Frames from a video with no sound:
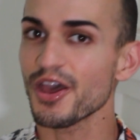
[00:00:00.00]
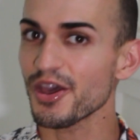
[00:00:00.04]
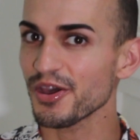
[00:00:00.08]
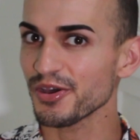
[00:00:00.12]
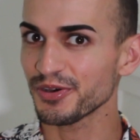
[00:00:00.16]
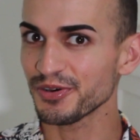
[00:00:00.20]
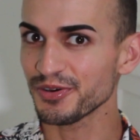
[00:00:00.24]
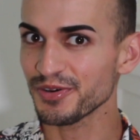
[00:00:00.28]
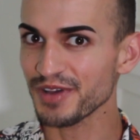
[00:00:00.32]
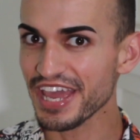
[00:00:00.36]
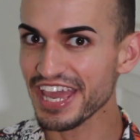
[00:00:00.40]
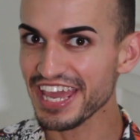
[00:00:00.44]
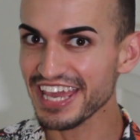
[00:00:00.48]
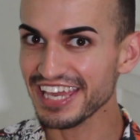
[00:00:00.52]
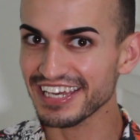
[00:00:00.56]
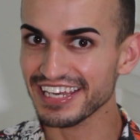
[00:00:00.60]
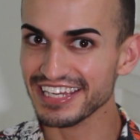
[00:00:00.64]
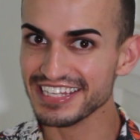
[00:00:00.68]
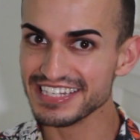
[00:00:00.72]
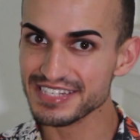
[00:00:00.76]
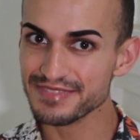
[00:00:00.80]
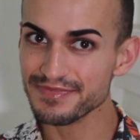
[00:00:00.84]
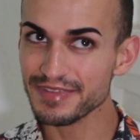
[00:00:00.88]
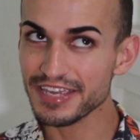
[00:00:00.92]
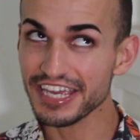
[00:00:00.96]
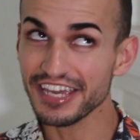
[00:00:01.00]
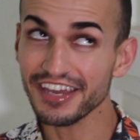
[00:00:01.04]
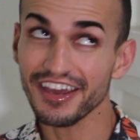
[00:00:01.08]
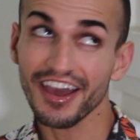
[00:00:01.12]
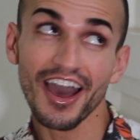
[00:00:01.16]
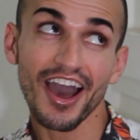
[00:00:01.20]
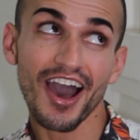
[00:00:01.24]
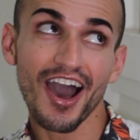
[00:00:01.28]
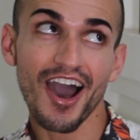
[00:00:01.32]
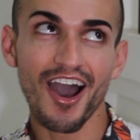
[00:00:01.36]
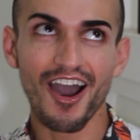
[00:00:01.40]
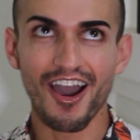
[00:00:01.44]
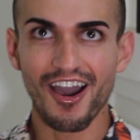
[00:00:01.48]
Oh hey, it's me,
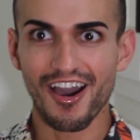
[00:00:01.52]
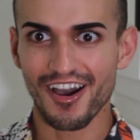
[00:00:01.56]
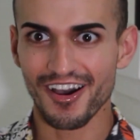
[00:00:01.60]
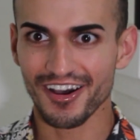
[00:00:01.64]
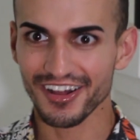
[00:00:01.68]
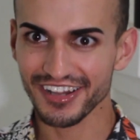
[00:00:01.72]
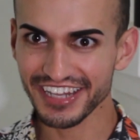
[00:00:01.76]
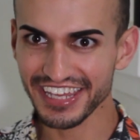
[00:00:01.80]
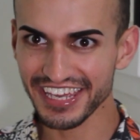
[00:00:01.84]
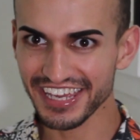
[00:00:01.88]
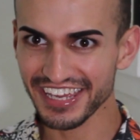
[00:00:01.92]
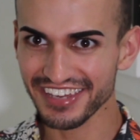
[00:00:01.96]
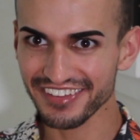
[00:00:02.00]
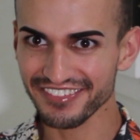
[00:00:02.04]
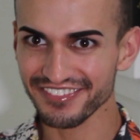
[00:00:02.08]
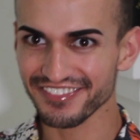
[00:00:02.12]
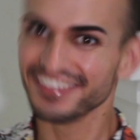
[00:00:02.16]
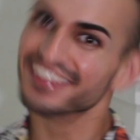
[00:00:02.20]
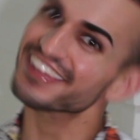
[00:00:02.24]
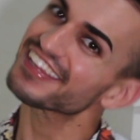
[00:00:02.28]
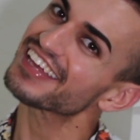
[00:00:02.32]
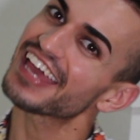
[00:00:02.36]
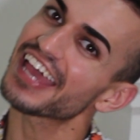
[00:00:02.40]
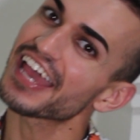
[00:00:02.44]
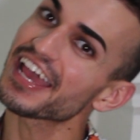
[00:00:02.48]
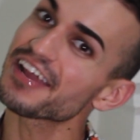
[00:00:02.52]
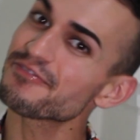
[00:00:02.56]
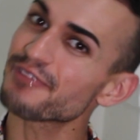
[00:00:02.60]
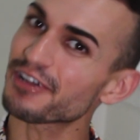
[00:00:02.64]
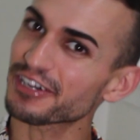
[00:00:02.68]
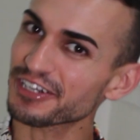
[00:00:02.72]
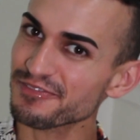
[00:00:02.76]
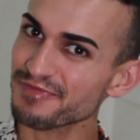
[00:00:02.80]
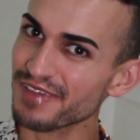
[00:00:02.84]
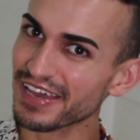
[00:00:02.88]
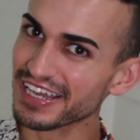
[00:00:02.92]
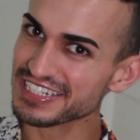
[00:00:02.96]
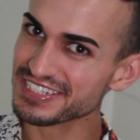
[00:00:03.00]
Olive, and
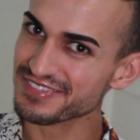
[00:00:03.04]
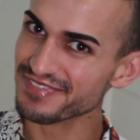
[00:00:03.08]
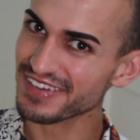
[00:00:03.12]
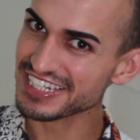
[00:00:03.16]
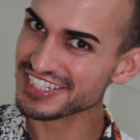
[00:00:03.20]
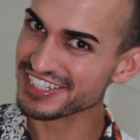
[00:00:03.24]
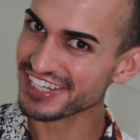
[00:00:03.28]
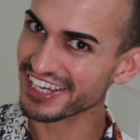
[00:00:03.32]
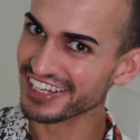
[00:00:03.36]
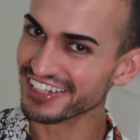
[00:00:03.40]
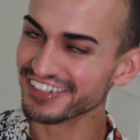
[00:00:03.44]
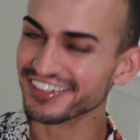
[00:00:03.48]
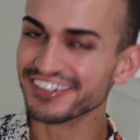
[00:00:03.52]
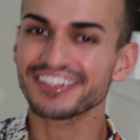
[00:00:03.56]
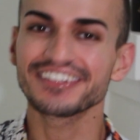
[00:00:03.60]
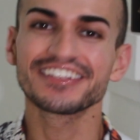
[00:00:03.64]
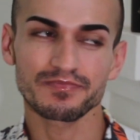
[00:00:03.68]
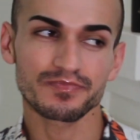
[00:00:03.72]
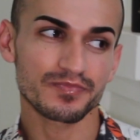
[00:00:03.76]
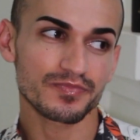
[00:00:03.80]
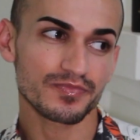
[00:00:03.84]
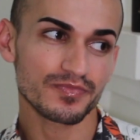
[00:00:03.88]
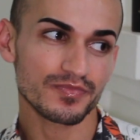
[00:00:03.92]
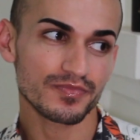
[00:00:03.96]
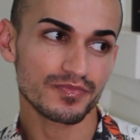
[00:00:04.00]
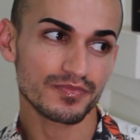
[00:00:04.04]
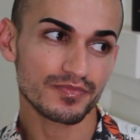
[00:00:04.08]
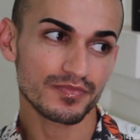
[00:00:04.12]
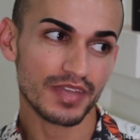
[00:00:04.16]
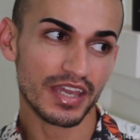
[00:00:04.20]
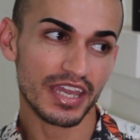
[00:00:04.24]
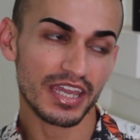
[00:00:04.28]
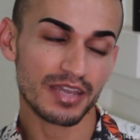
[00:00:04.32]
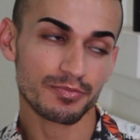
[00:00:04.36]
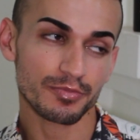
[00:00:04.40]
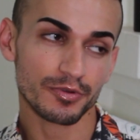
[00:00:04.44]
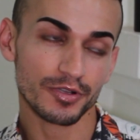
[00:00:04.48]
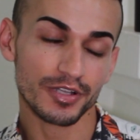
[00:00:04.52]
welcome back to my channel.
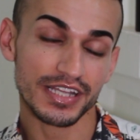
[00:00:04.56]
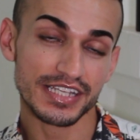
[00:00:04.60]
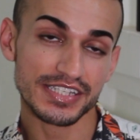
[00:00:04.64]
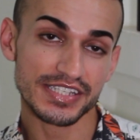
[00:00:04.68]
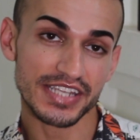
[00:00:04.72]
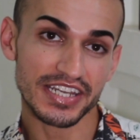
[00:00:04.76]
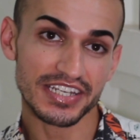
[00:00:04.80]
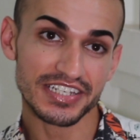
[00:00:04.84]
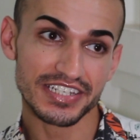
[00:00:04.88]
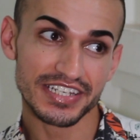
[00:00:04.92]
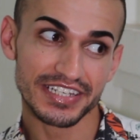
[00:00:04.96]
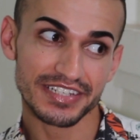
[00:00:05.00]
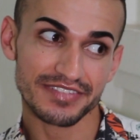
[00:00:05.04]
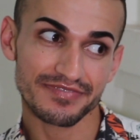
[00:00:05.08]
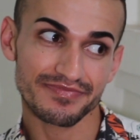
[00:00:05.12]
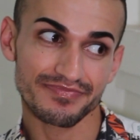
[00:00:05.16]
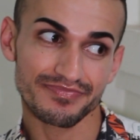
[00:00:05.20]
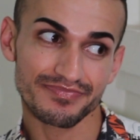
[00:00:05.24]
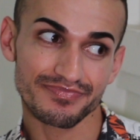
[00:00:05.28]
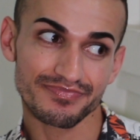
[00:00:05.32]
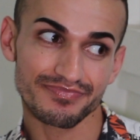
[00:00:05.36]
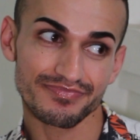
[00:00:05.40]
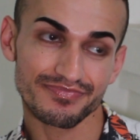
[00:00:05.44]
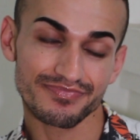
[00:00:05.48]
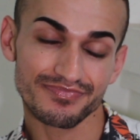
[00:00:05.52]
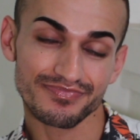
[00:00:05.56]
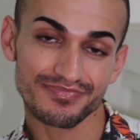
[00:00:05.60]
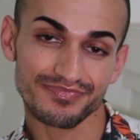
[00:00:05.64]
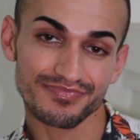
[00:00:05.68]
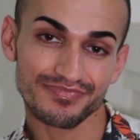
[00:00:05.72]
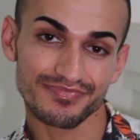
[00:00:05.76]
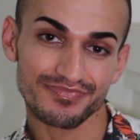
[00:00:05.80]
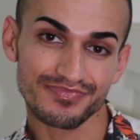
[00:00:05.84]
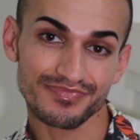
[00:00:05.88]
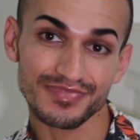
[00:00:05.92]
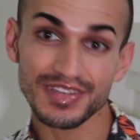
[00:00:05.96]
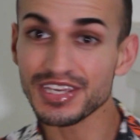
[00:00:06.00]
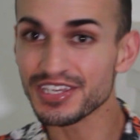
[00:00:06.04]
April has ended.
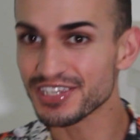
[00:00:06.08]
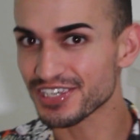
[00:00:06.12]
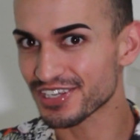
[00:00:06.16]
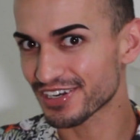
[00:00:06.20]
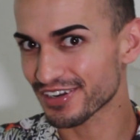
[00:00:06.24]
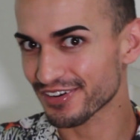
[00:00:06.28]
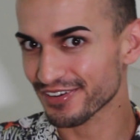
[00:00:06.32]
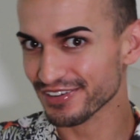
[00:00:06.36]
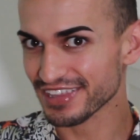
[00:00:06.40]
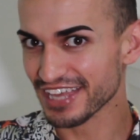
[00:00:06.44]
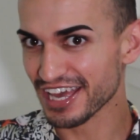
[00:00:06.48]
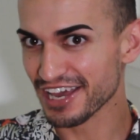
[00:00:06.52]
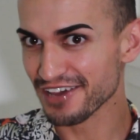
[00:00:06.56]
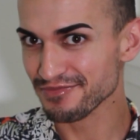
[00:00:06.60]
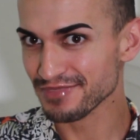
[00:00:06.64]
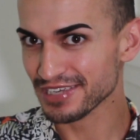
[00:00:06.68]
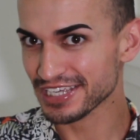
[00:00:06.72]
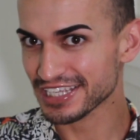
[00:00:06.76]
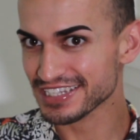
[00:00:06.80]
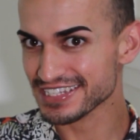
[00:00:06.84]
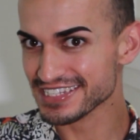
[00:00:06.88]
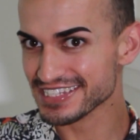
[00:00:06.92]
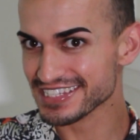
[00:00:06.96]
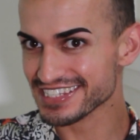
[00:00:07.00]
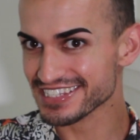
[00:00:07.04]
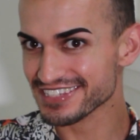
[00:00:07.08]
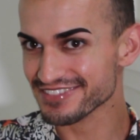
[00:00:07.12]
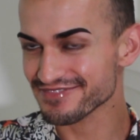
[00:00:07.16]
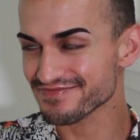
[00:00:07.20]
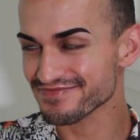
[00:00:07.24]
You know what that means.